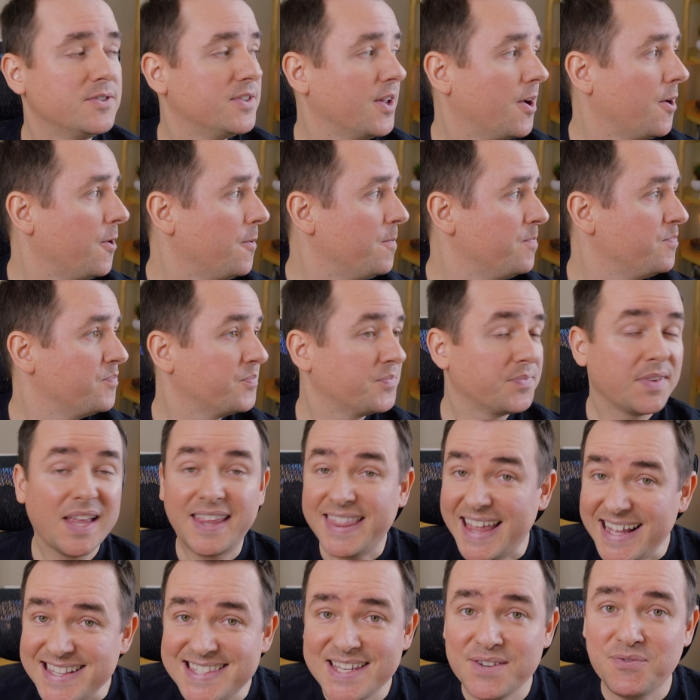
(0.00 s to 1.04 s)
So
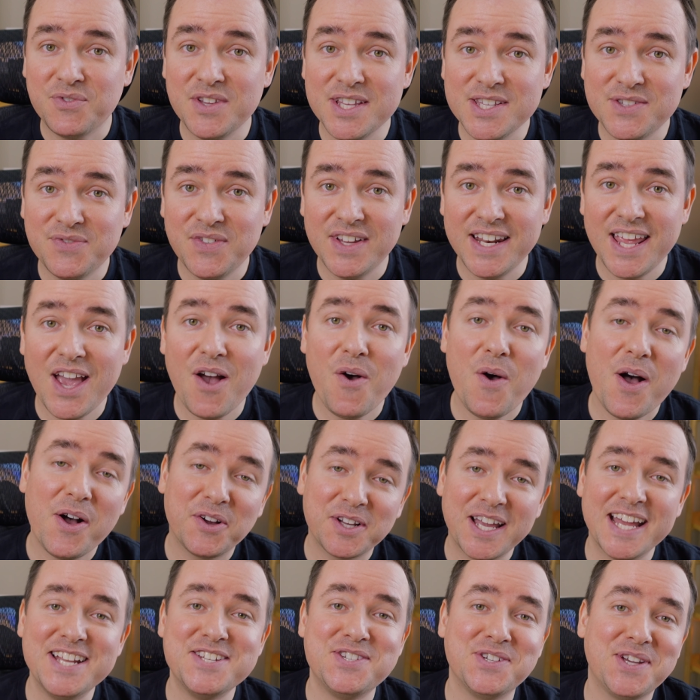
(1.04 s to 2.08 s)
that's it for this video.
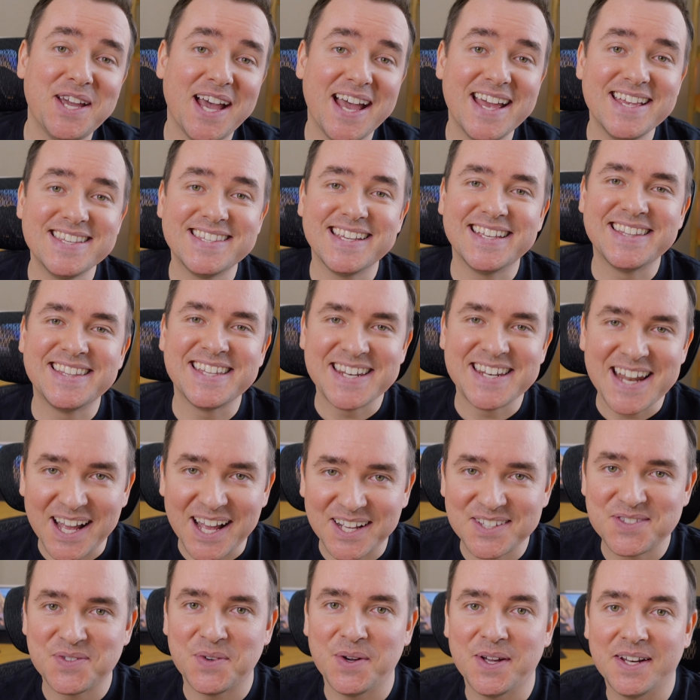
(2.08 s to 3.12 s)
I'll catch you guys in the
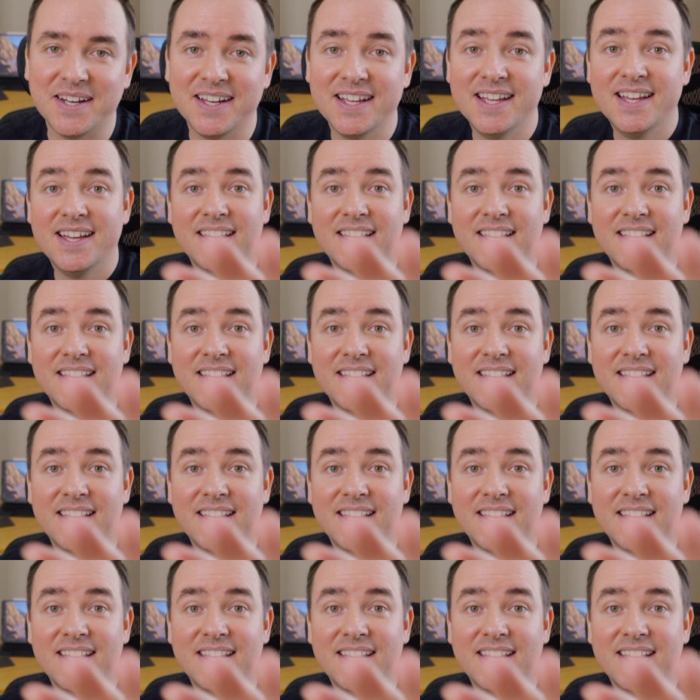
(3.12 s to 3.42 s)
next one.